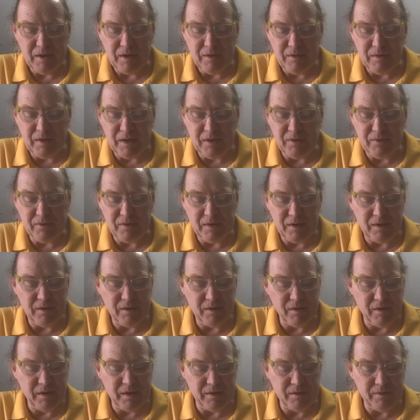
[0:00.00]
They said
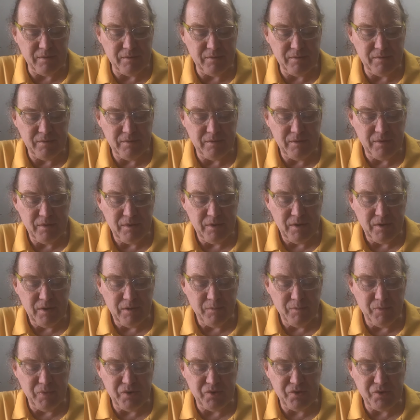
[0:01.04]
Clinton,
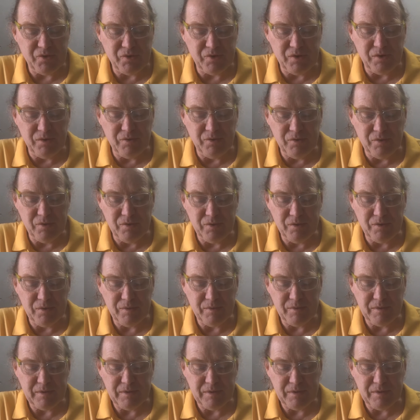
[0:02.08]
Bush Jr.,